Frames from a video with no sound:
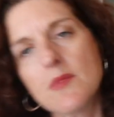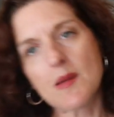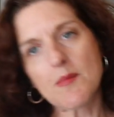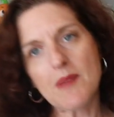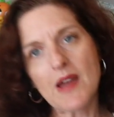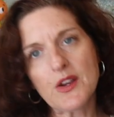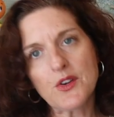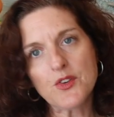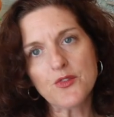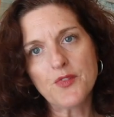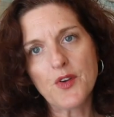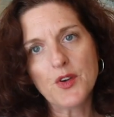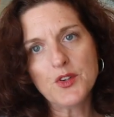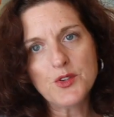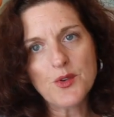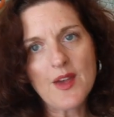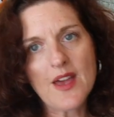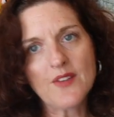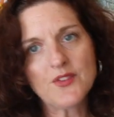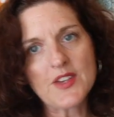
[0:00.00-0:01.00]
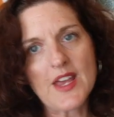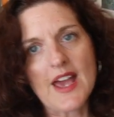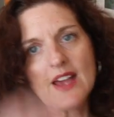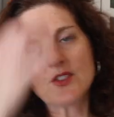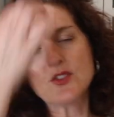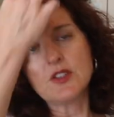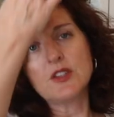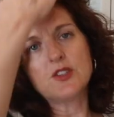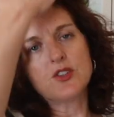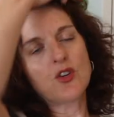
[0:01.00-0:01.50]
my microphone, you have to
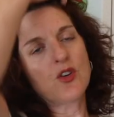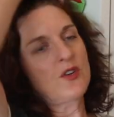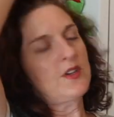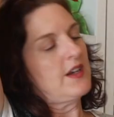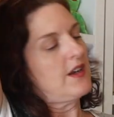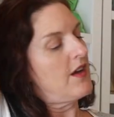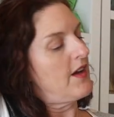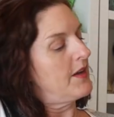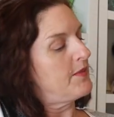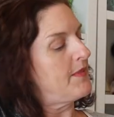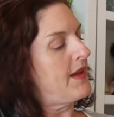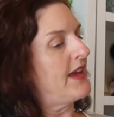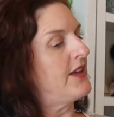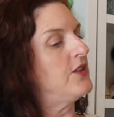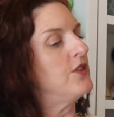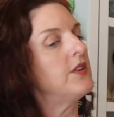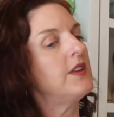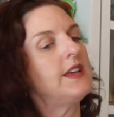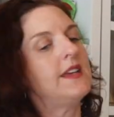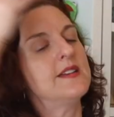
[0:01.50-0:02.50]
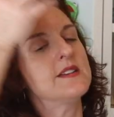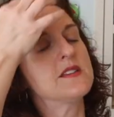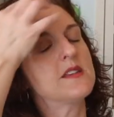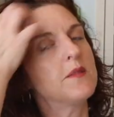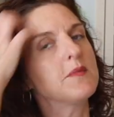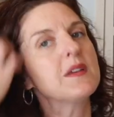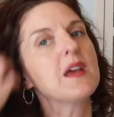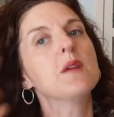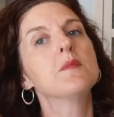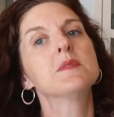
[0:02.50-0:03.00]
actually turn it on manually, and
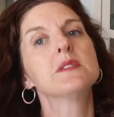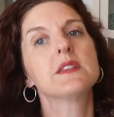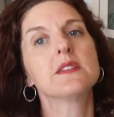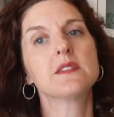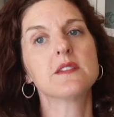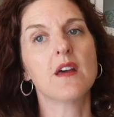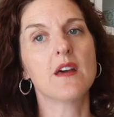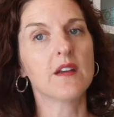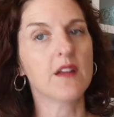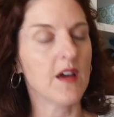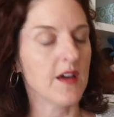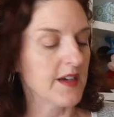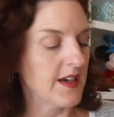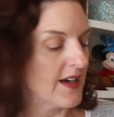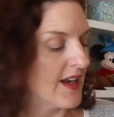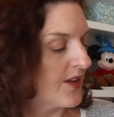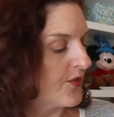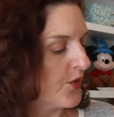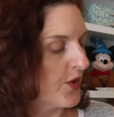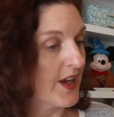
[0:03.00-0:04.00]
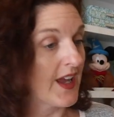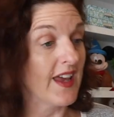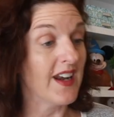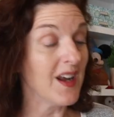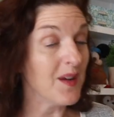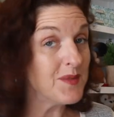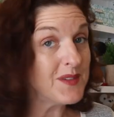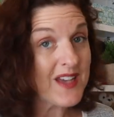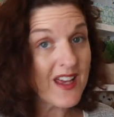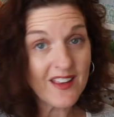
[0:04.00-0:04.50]
sometimes it's not on and I forget.
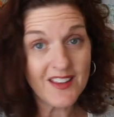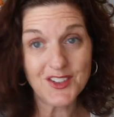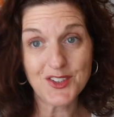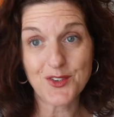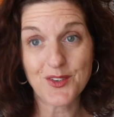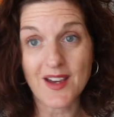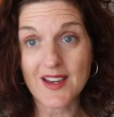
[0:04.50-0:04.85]
I'm telling you